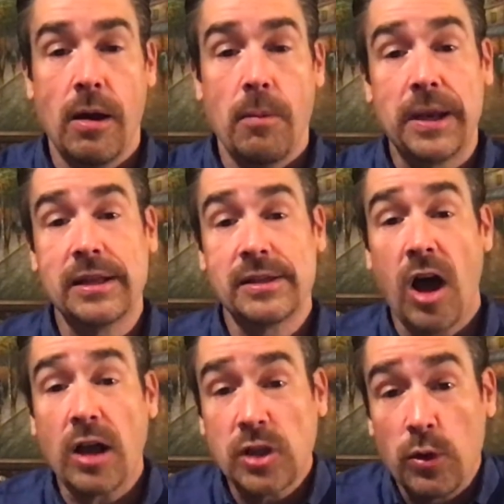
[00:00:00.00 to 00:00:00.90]
But it is
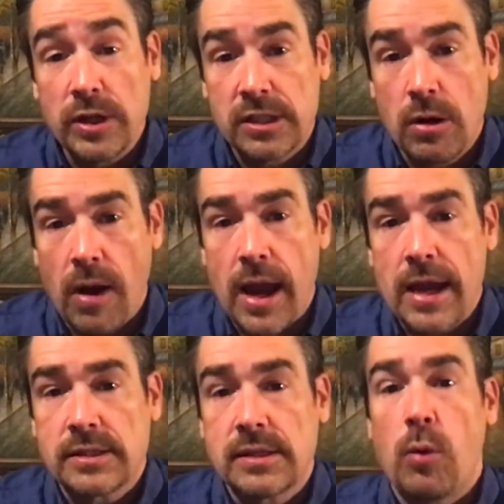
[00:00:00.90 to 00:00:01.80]
also this
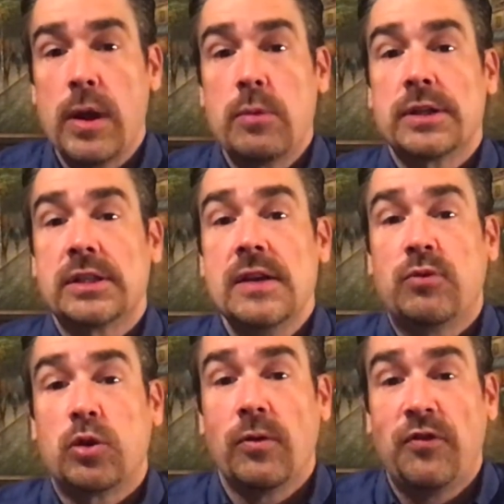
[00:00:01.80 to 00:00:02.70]
grace that we
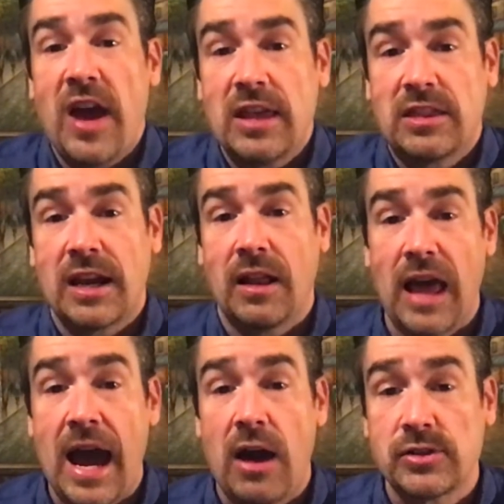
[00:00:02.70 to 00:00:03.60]
receive through faith that
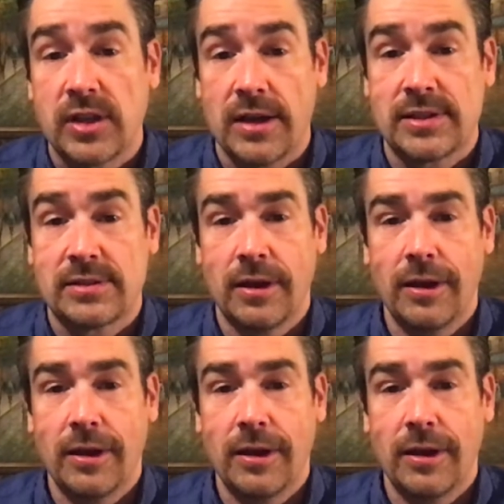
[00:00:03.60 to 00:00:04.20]
allows us